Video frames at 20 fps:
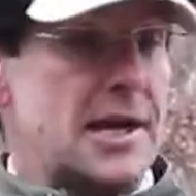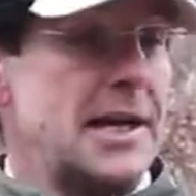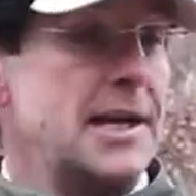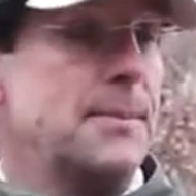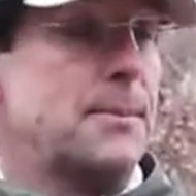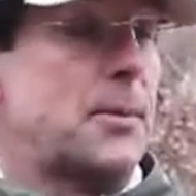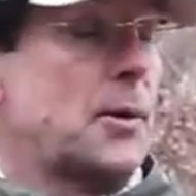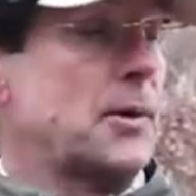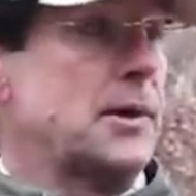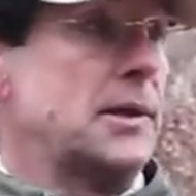
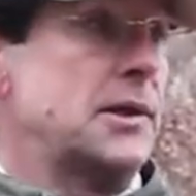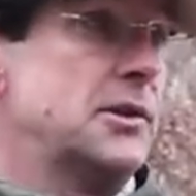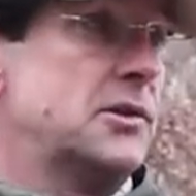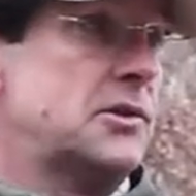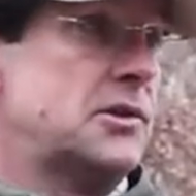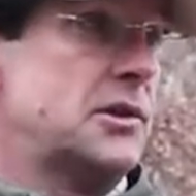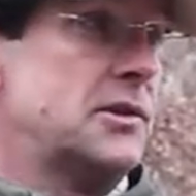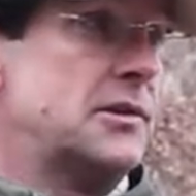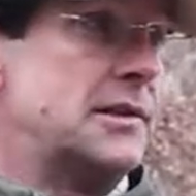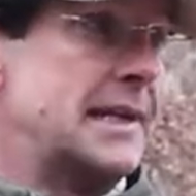anybody who's
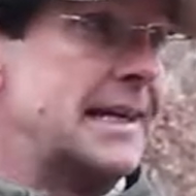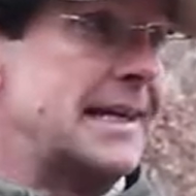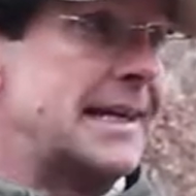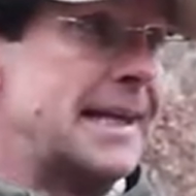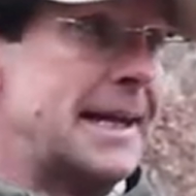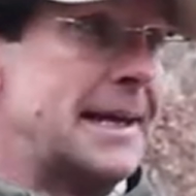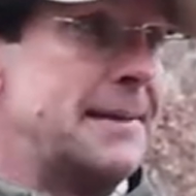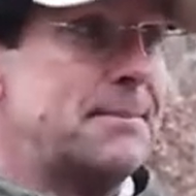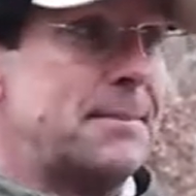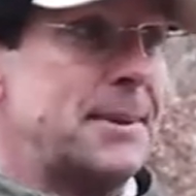shooting
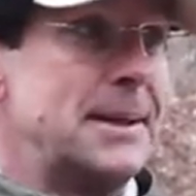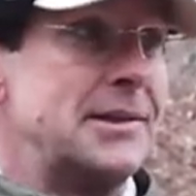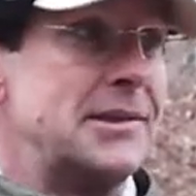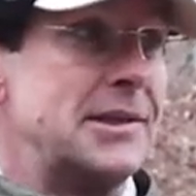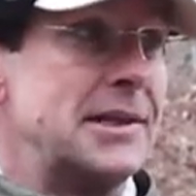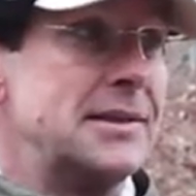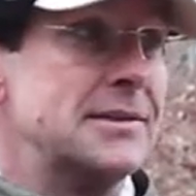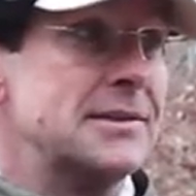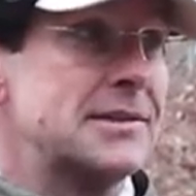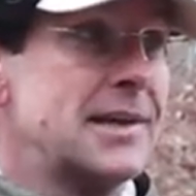clay
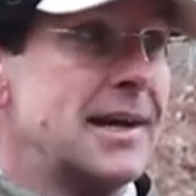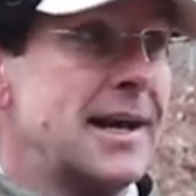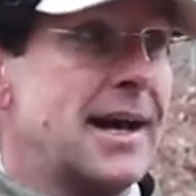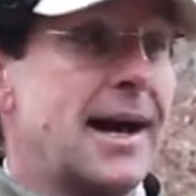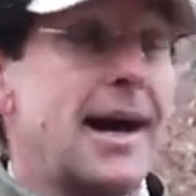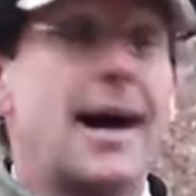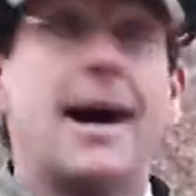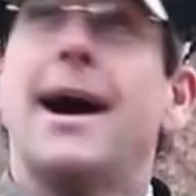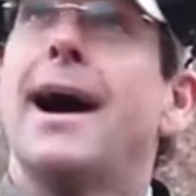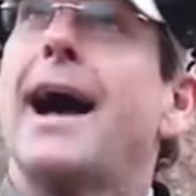pigeons,
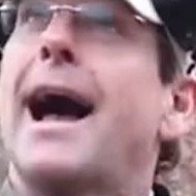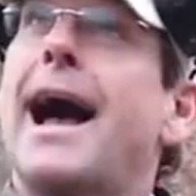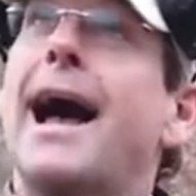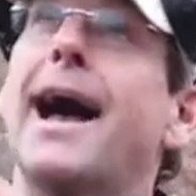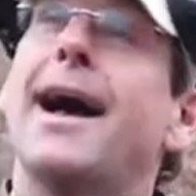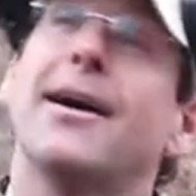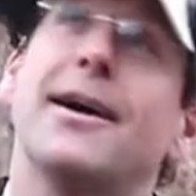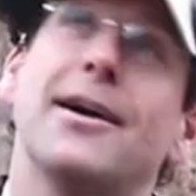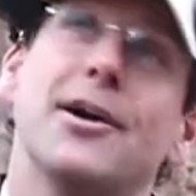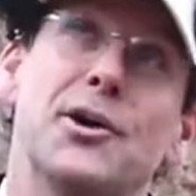uh,
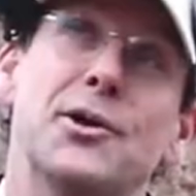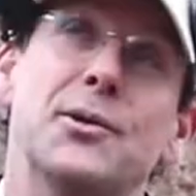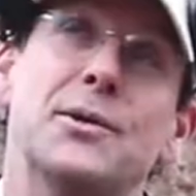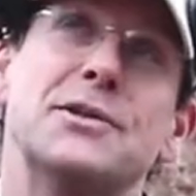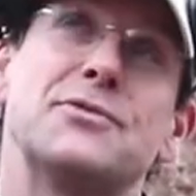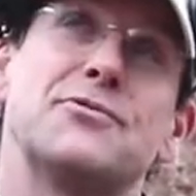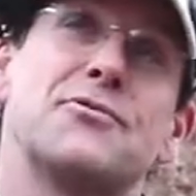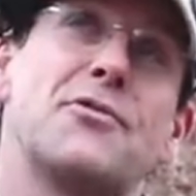uh who is